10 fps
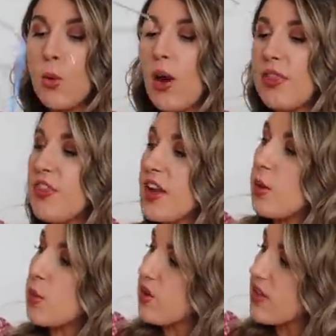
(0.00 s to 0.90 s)
One thing
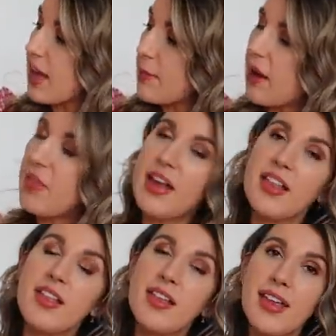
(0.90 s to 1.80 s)
I will say about
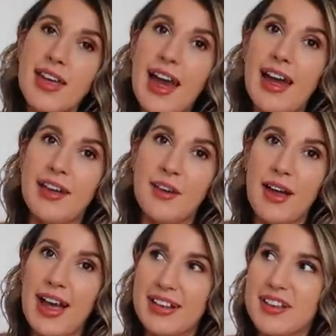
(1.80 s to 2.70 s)
this is, again,
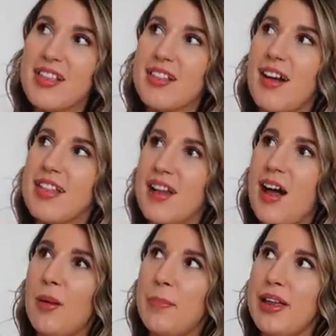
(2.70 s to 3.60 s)
I had to size
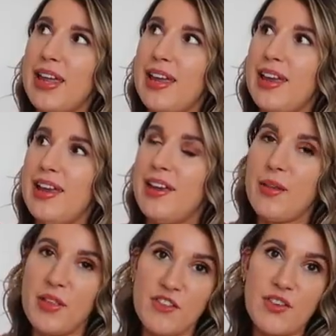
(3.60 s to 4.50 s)
up
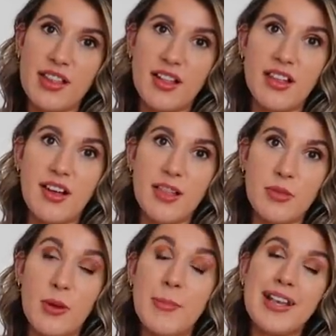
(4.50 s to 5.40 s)
in this dress. I sized
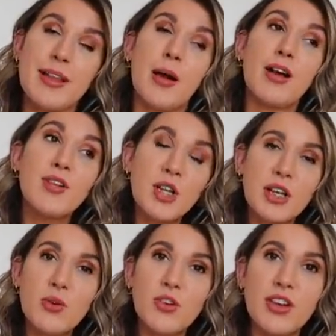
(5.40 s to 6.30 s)
up to a medium. I
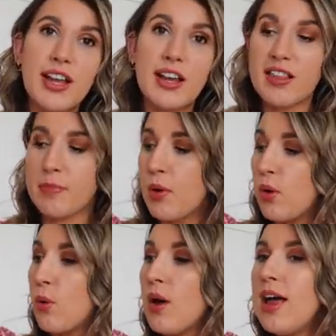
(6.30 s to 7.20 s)
originally ordered it in a
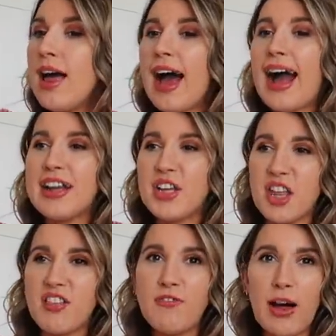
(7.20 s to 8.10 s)
small, and it
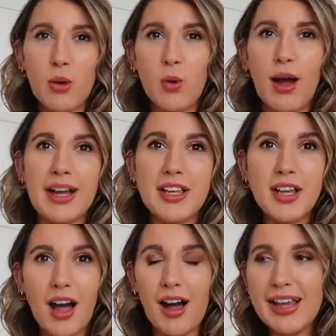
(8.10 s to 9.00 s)
just felt quite
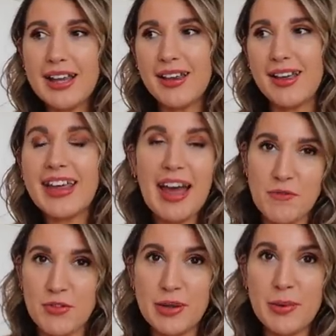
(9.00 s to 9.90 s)
tight, like,
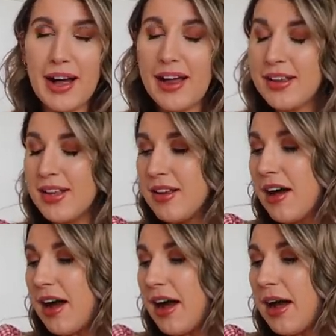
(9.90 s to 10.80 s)
everywhere.
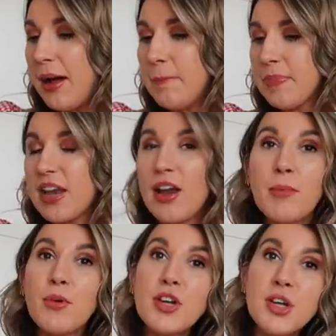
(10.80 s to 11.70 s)
And
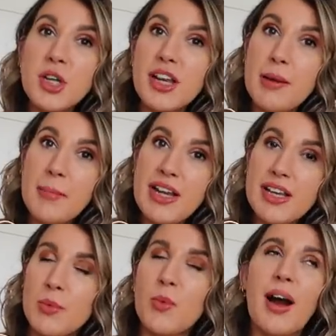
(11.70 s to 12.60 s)
I'm not usually a
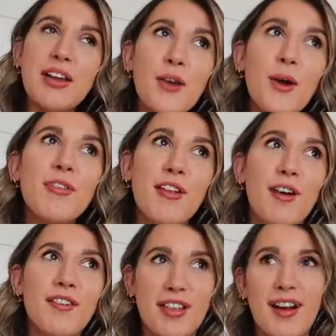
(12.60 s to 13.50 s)
medium. Well, I know
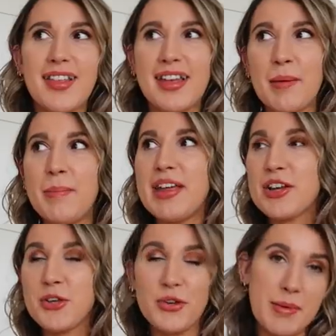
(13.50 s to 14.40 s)
Zara sizing can be
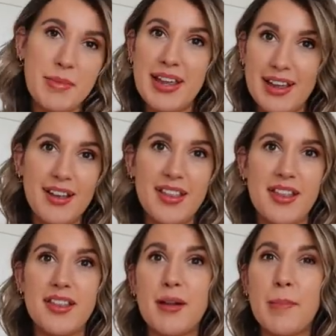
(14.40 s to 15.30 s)
extremely
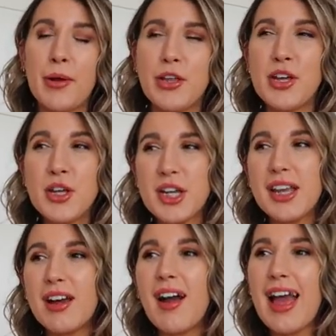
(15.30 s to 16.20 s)
inconsistent, but
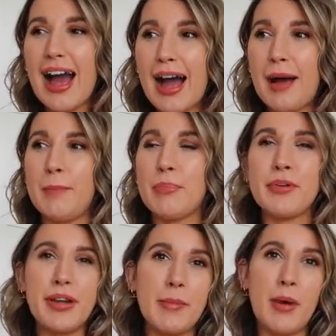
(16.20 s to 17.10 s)
usually I am
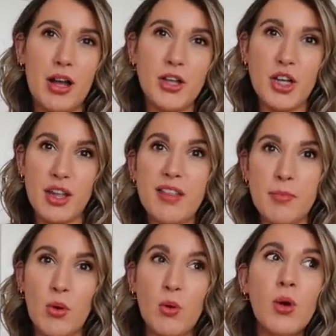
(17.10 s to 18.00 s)
pretty much a
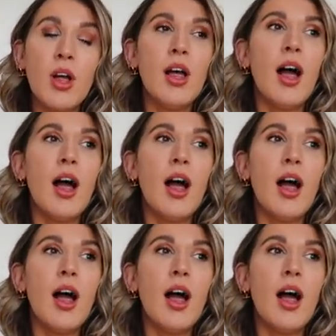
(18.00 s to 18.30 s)
small,